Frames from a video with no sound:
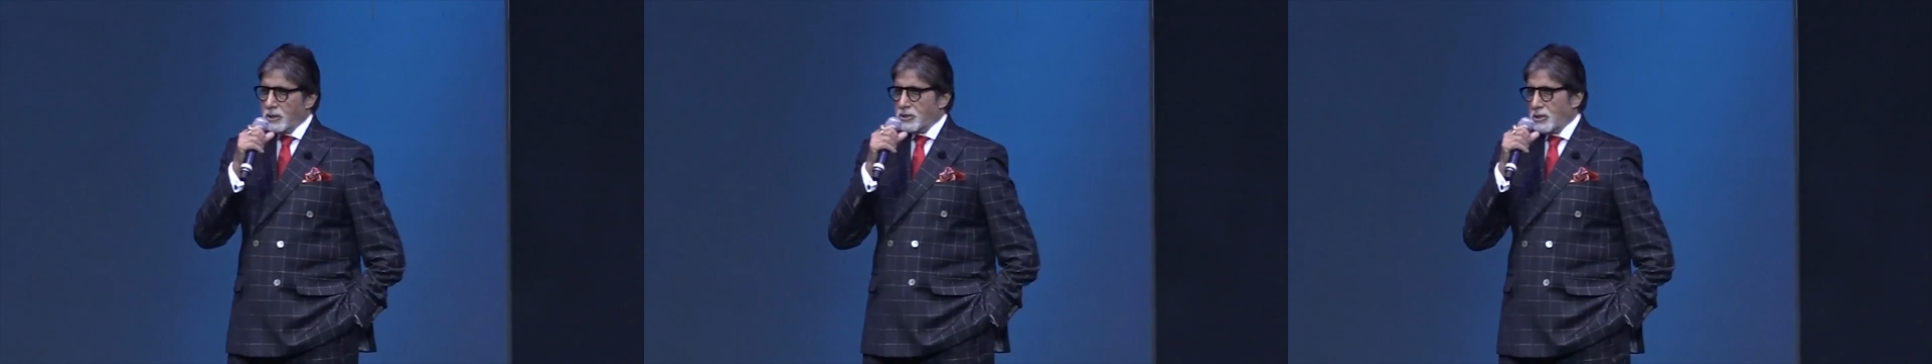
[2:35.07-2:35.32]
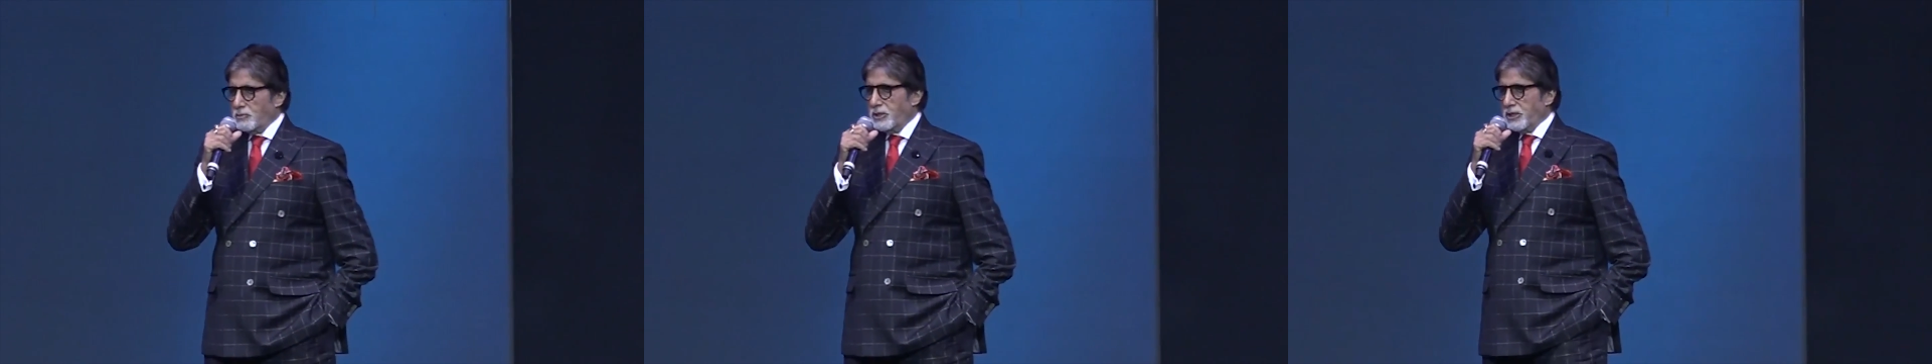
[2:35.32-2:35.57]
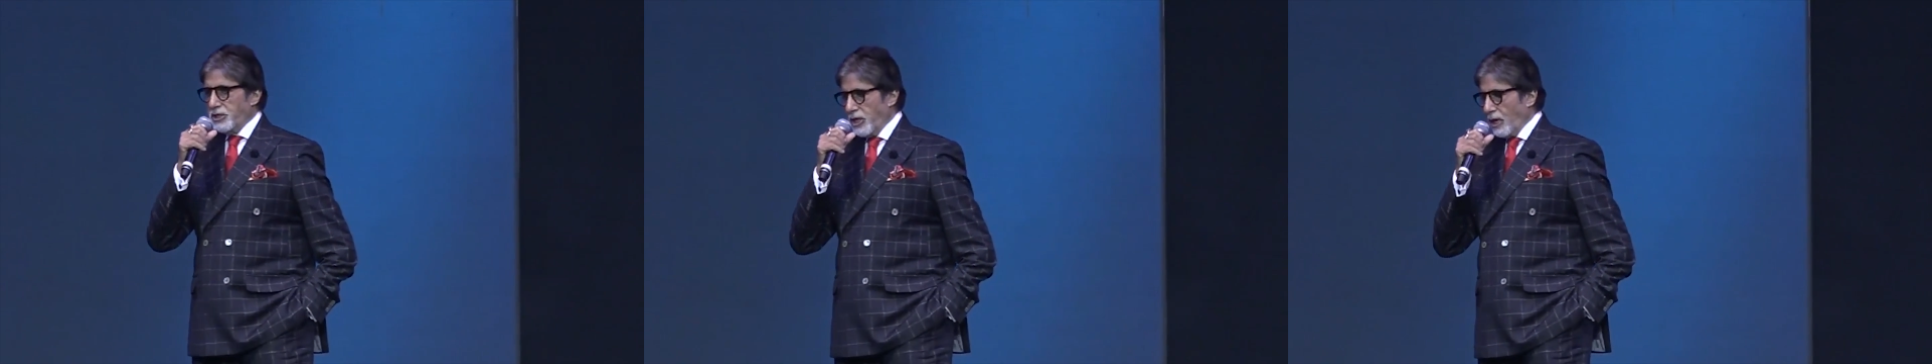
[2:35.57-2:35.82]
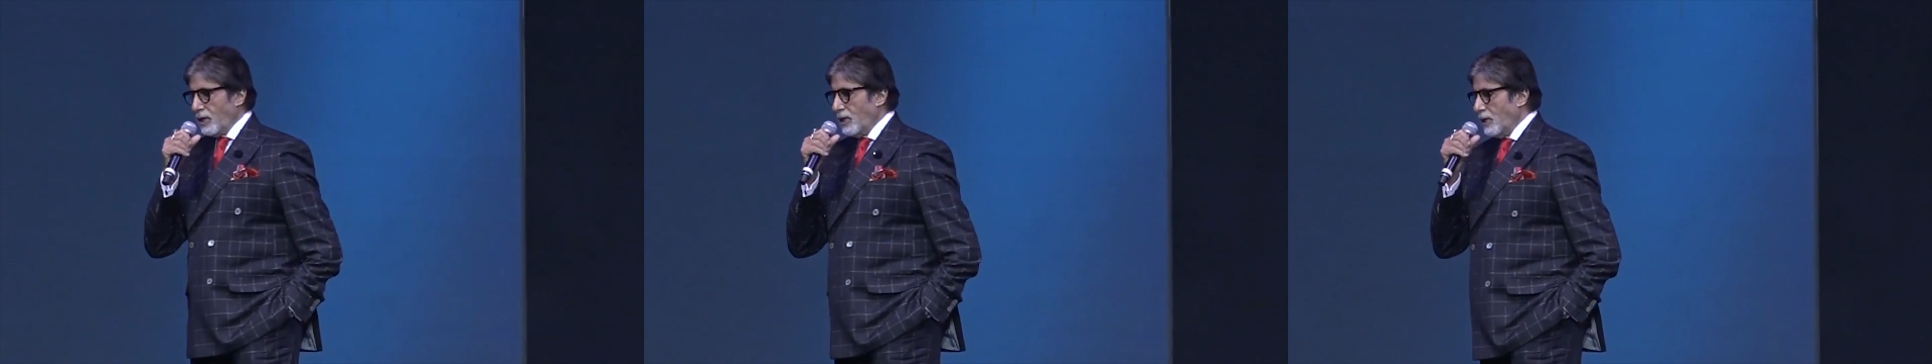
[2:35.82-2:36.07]
something
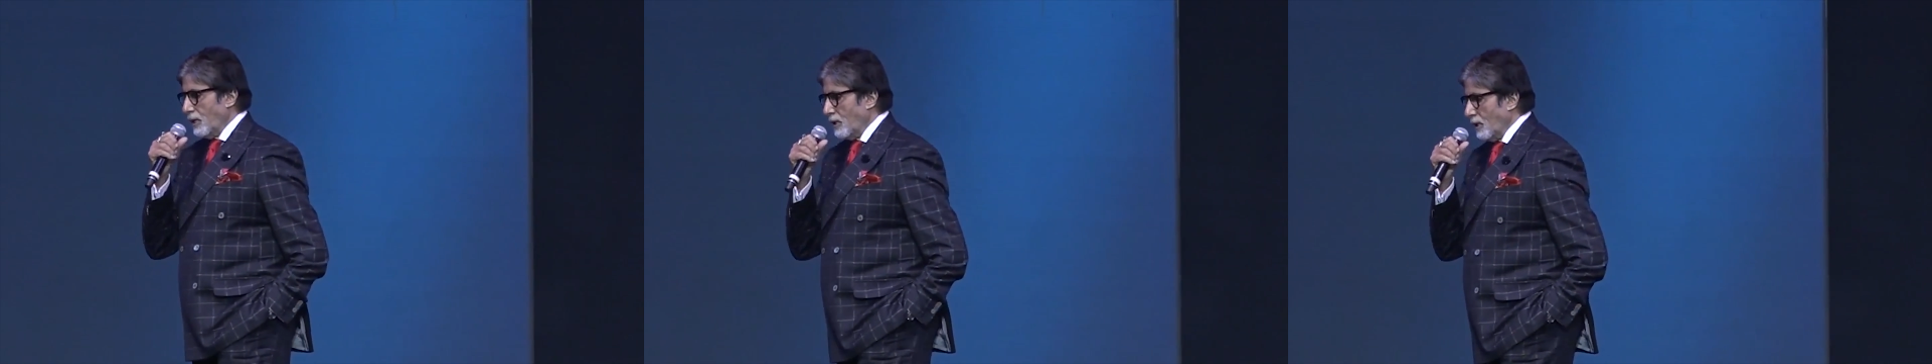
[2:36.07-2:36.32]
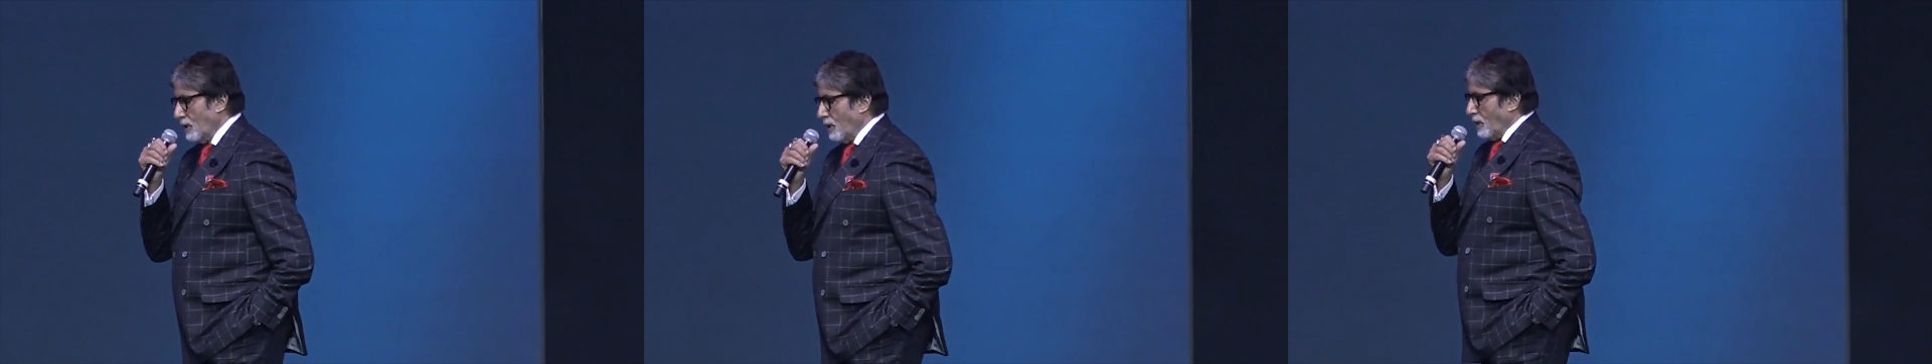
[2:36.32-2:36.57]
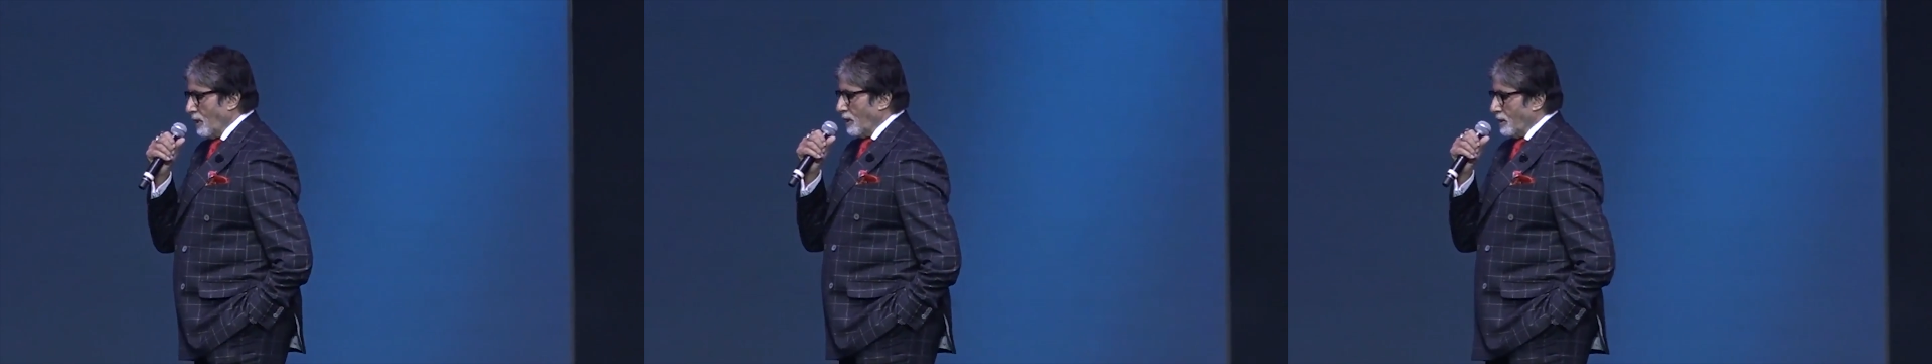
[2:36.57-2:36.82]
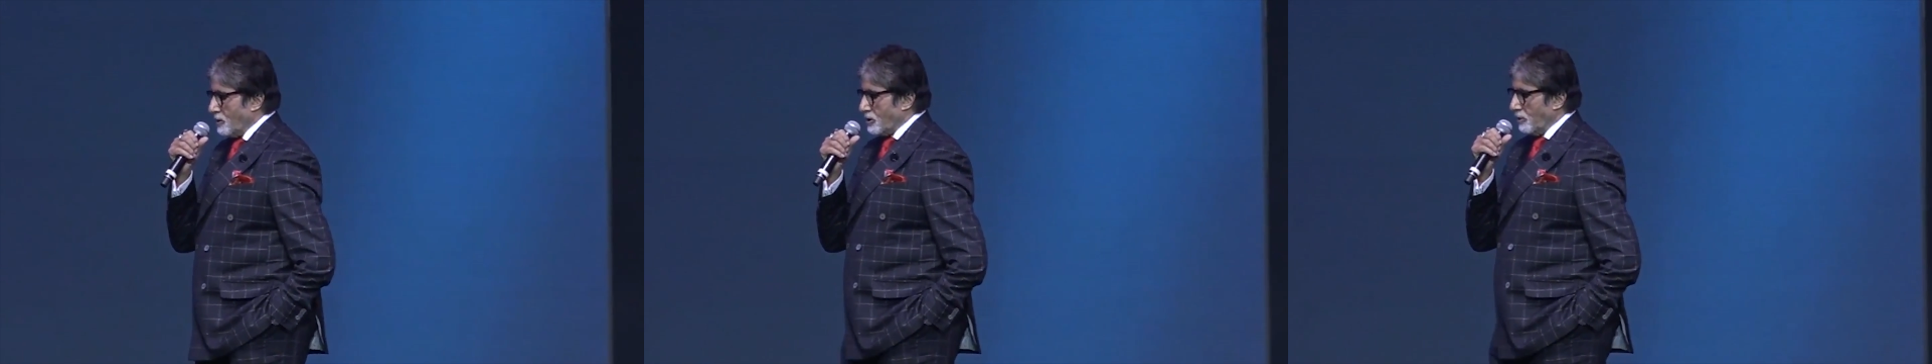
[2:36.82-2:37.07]
young,
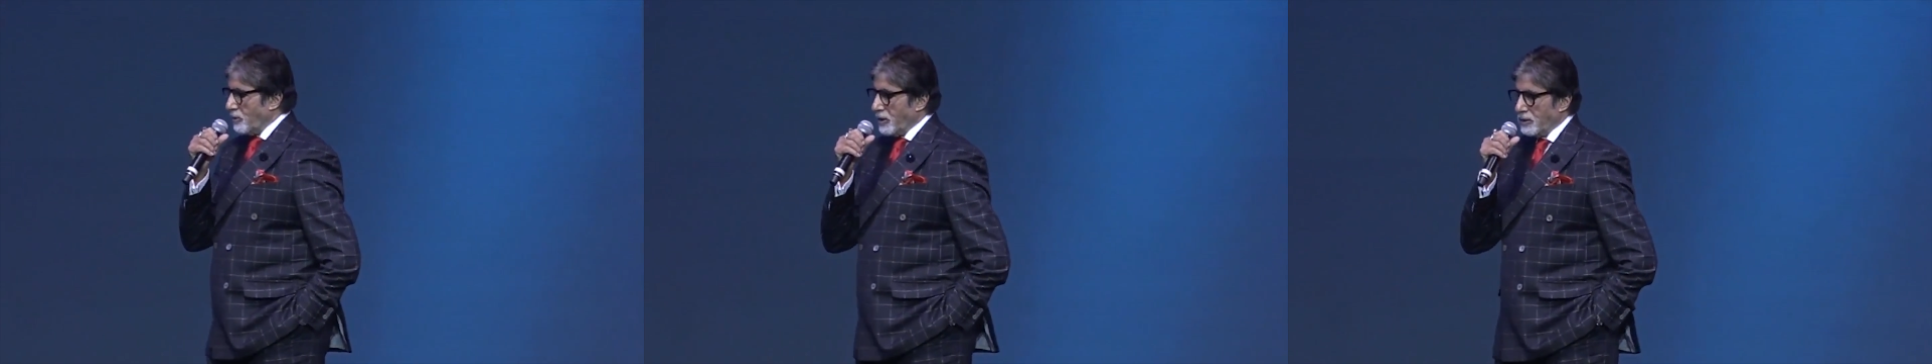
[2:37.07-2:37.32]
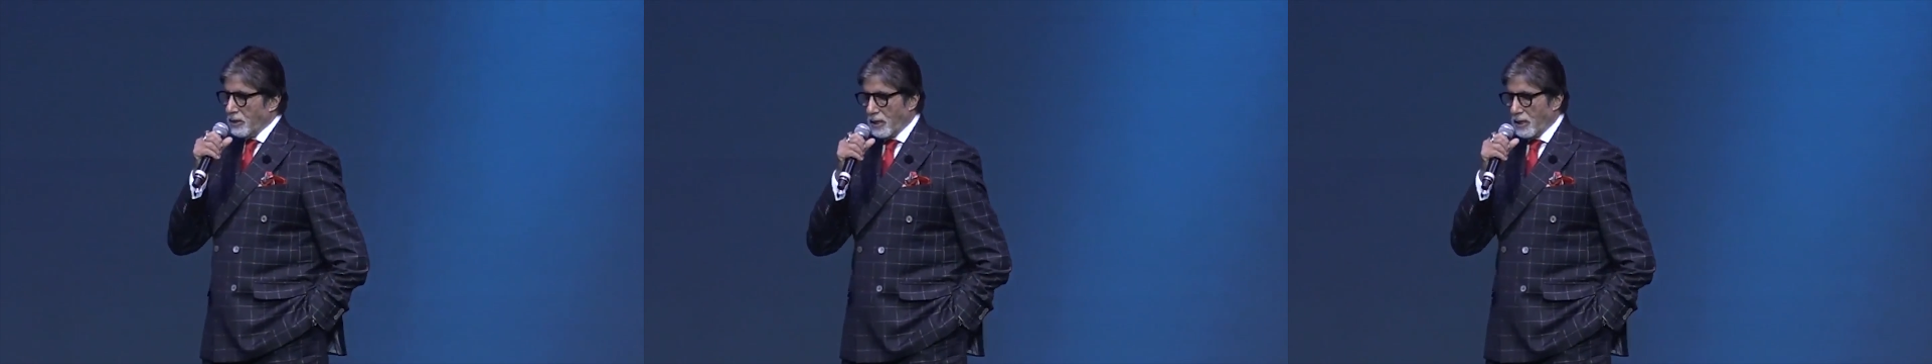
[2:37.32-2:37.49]
and something